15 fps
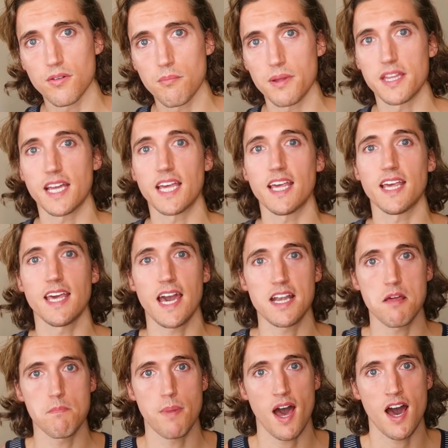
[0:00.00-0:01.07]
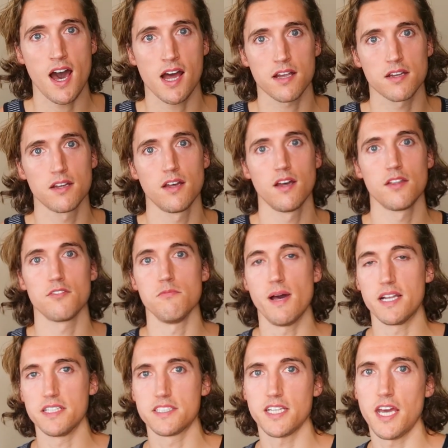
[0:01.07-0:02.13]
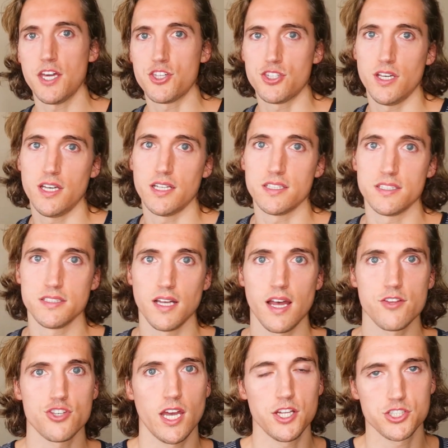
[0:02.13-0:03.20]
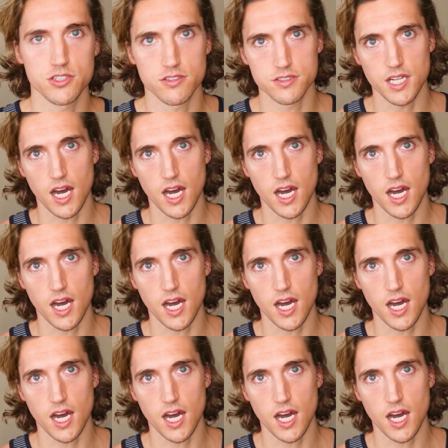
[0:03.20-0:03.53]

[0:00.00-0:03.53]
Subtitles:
but they can get it back through meditation, changing their